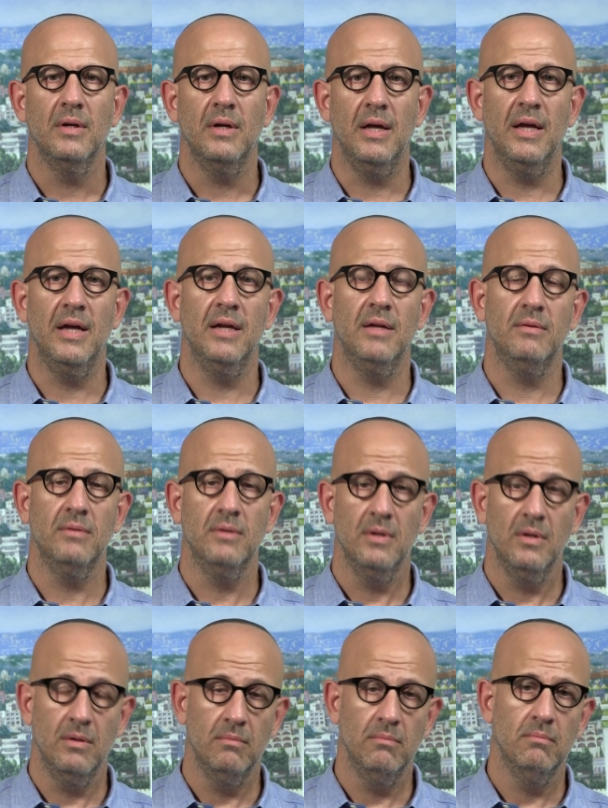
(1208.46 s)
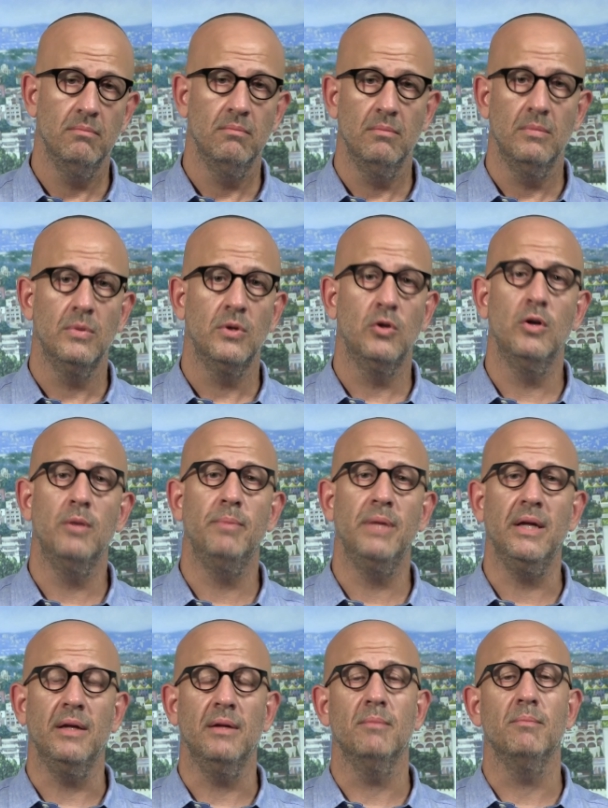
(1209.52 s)
And could
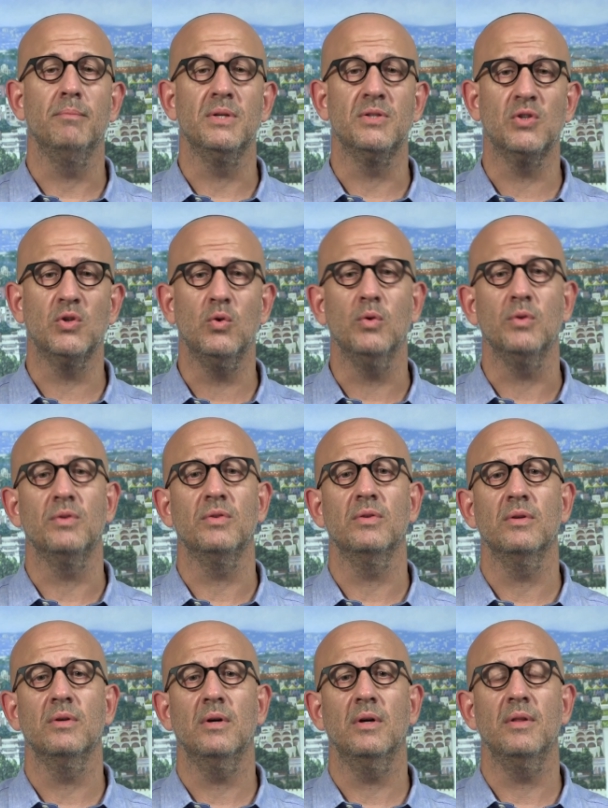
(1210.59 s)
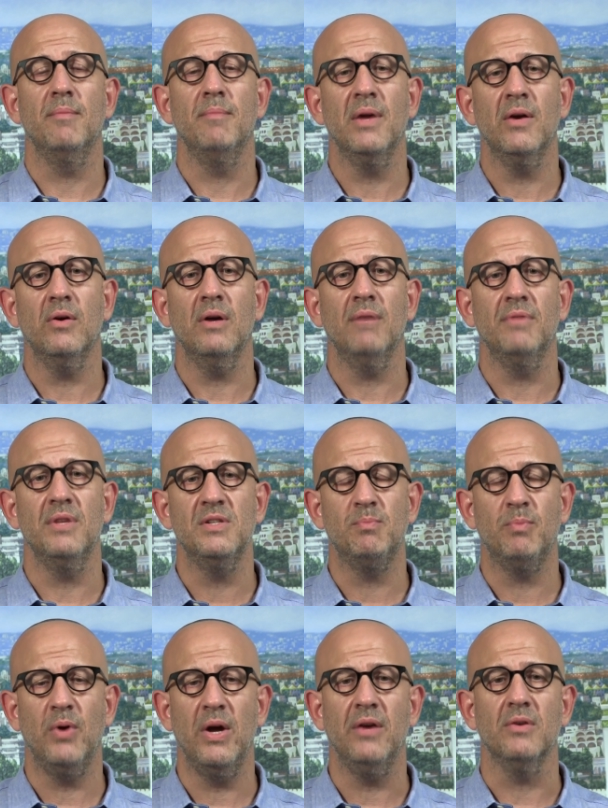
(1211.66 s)
be, bizchut, on the merit of these
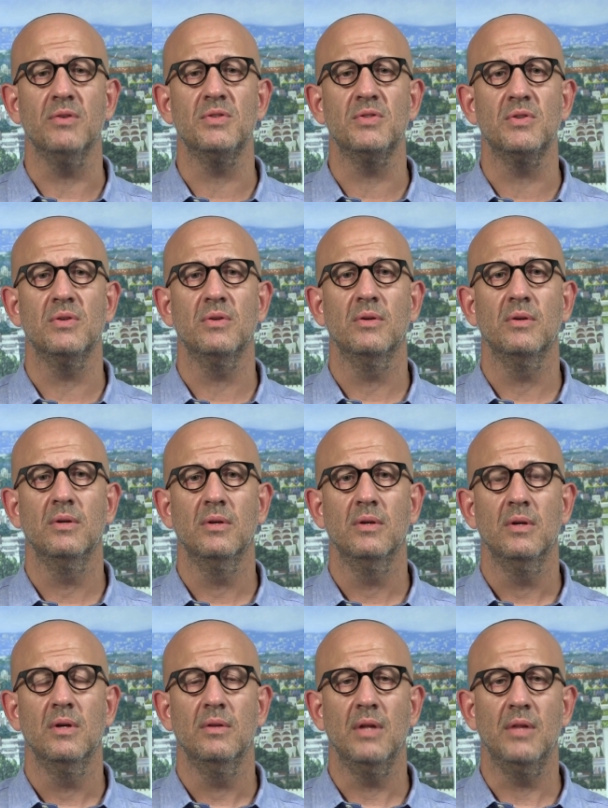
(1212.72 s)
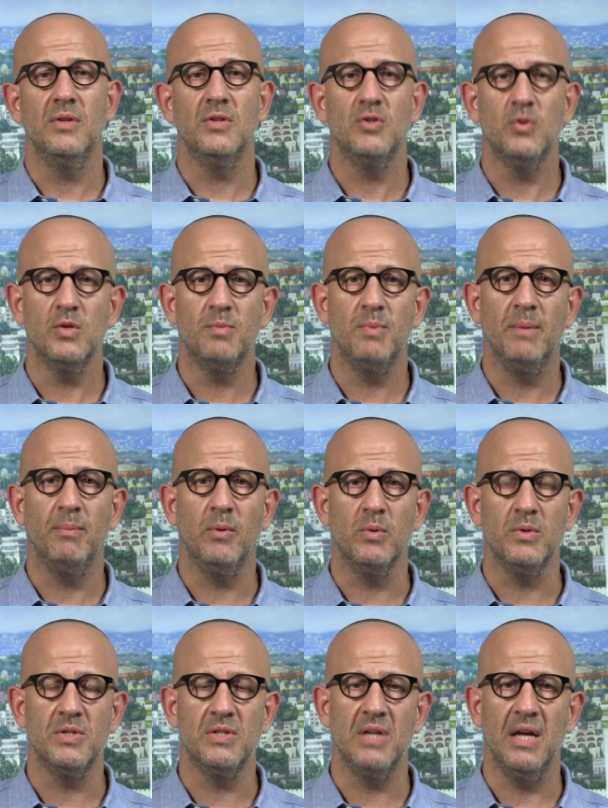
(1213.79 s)
prayers, that the Jewish people
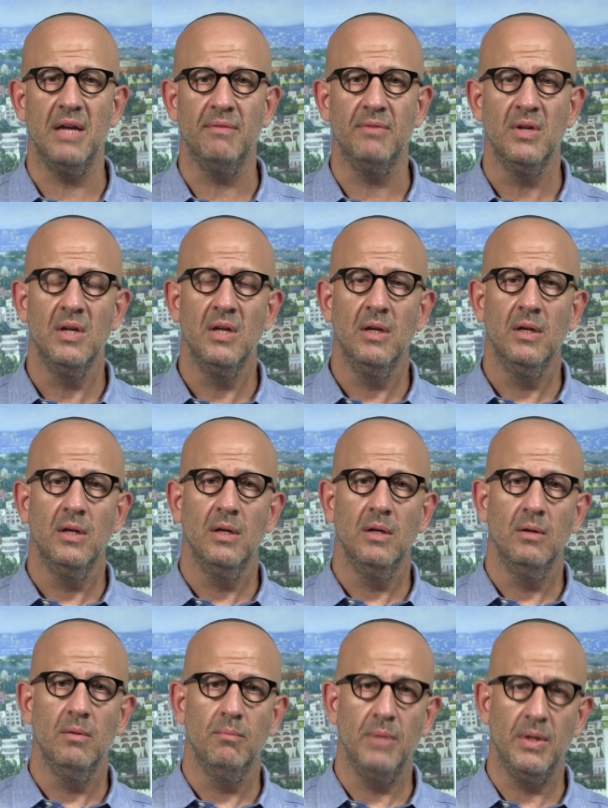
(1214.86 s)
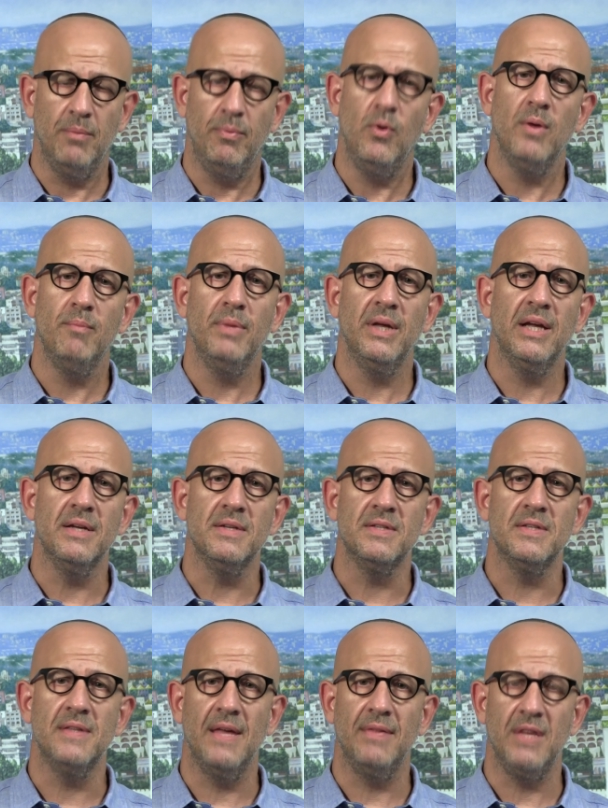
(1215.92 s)
were saved. But the point being
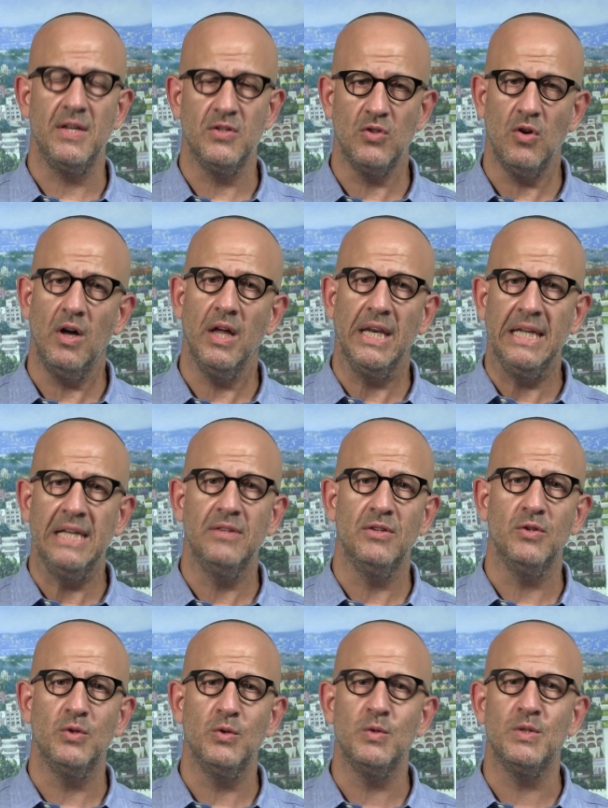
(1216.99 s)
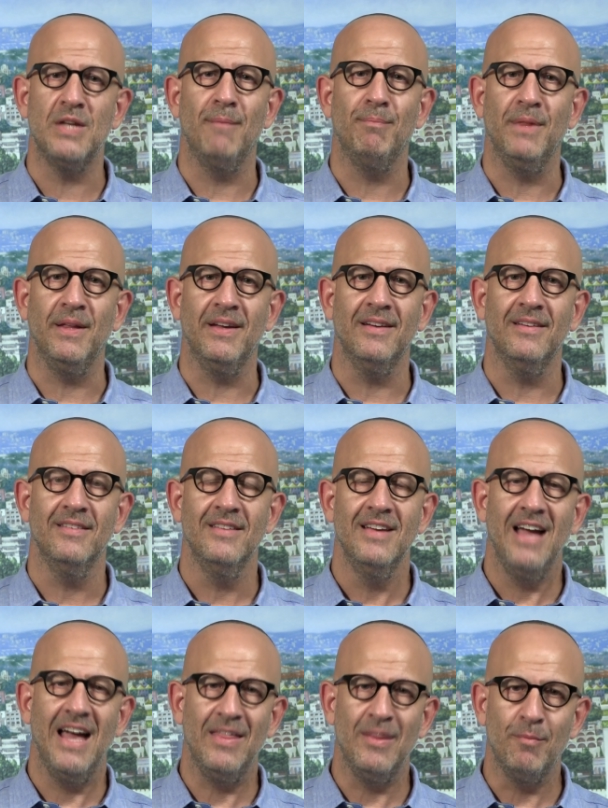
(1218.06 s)
is that they saw a need to do something,
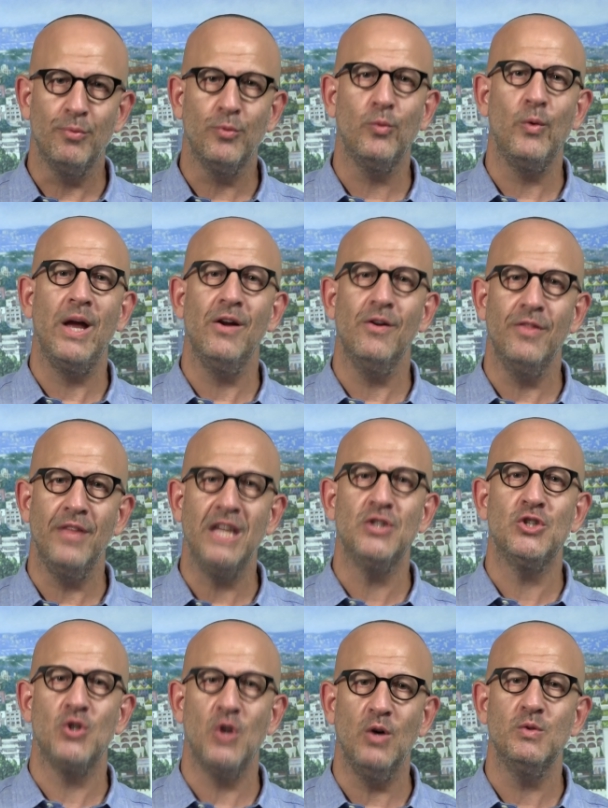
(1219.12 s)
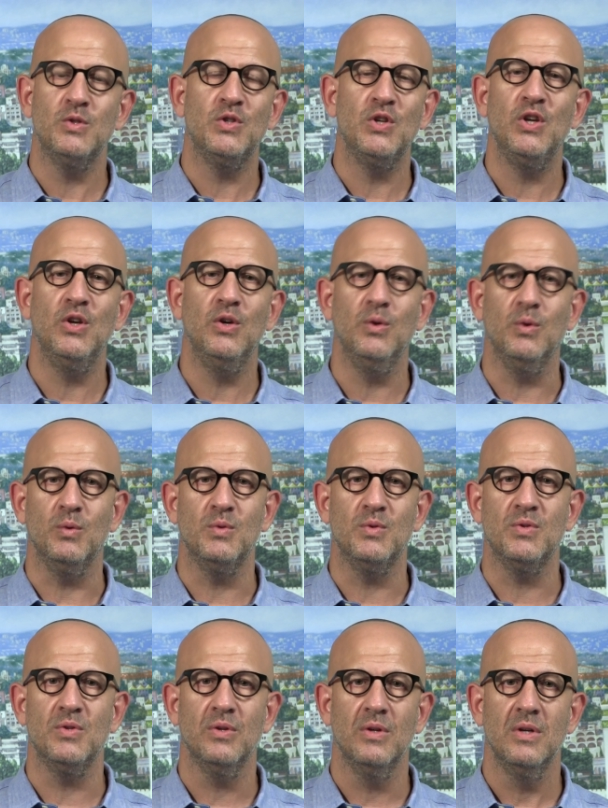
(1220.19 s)
and the prayer they chose to
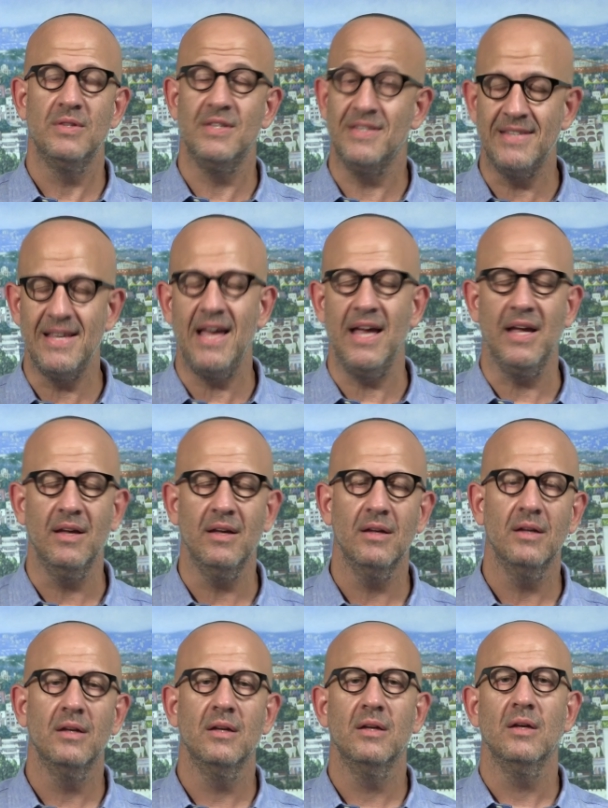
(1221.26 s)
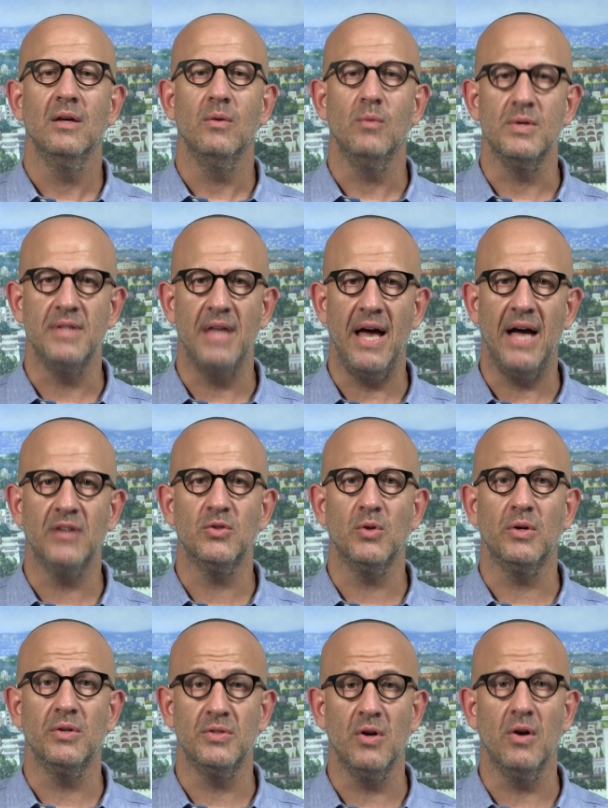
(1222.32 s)
use, to say, was the actual
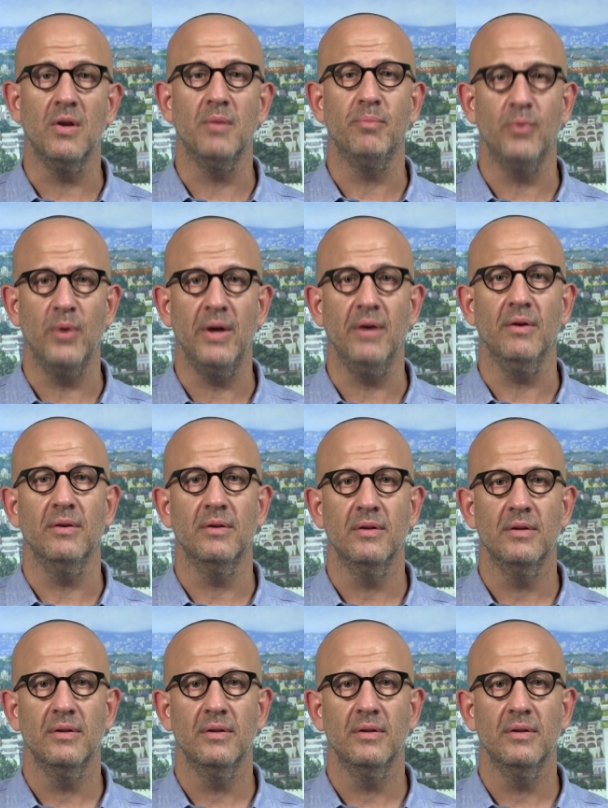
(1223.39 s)
Ketoret prayer.